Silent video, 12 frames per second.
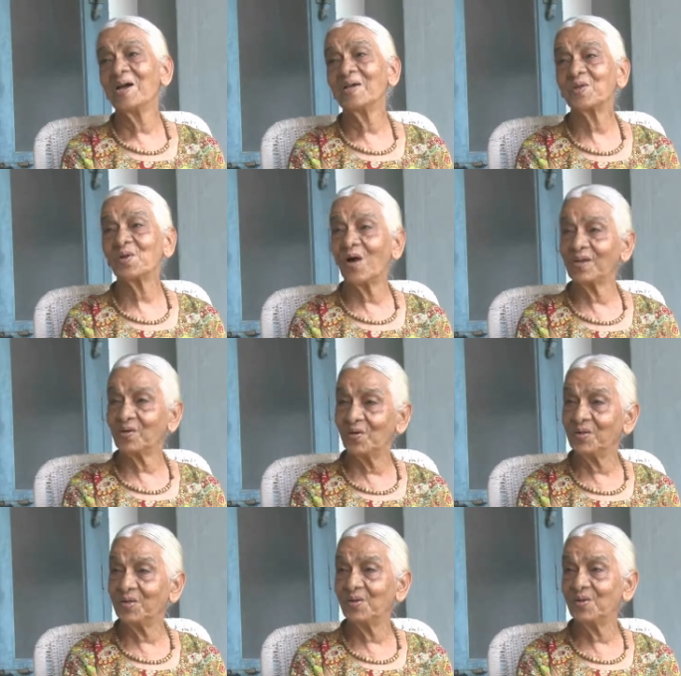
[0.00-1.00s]
So I
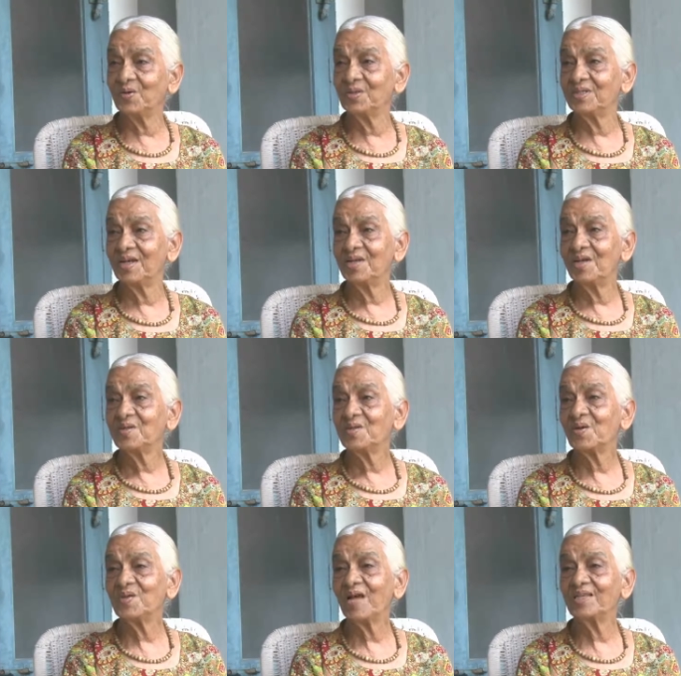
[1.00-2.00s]
continued. So
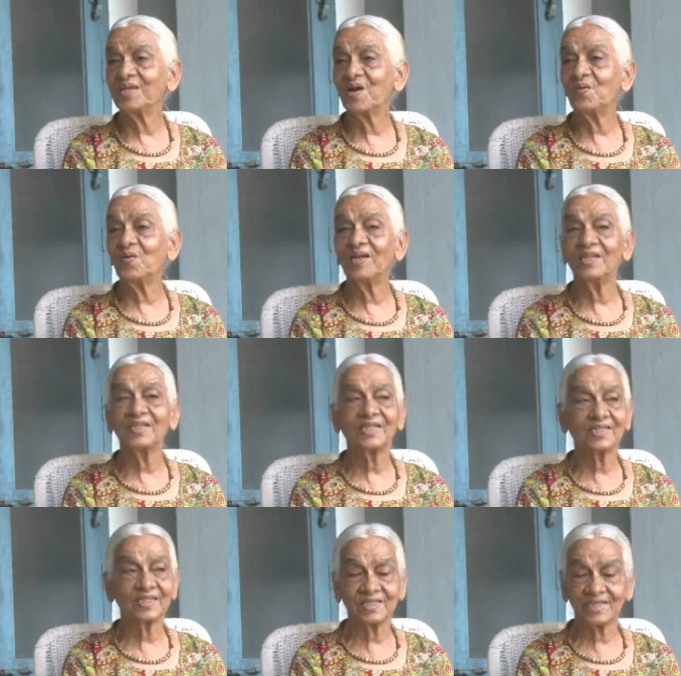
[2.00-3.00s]
that's how I
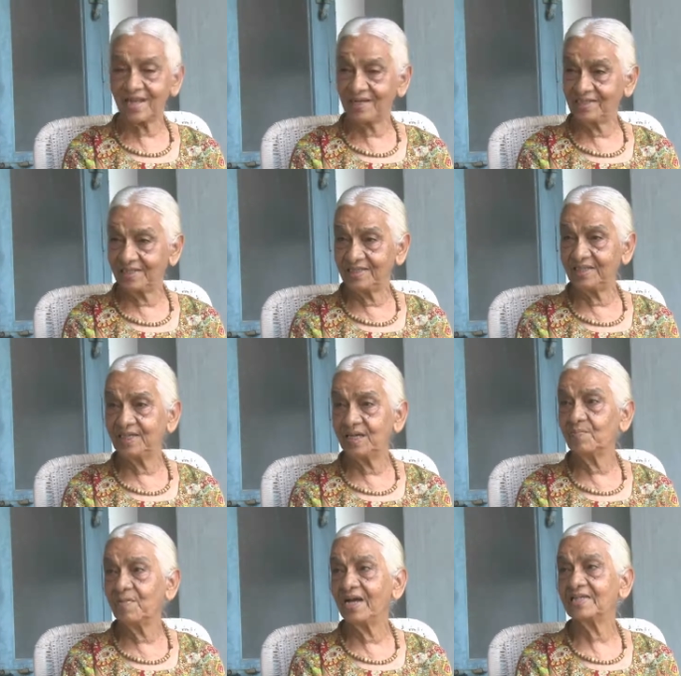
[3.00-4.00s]
started
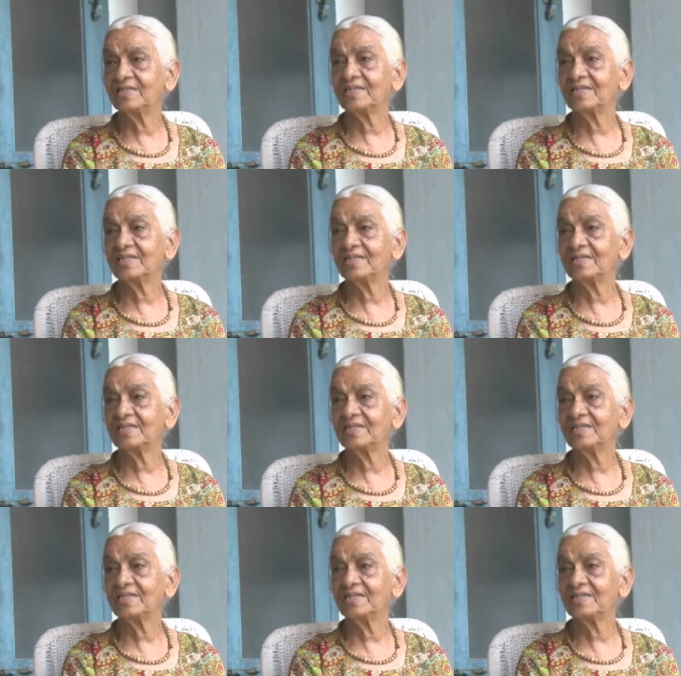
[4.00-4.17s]
teaching maths.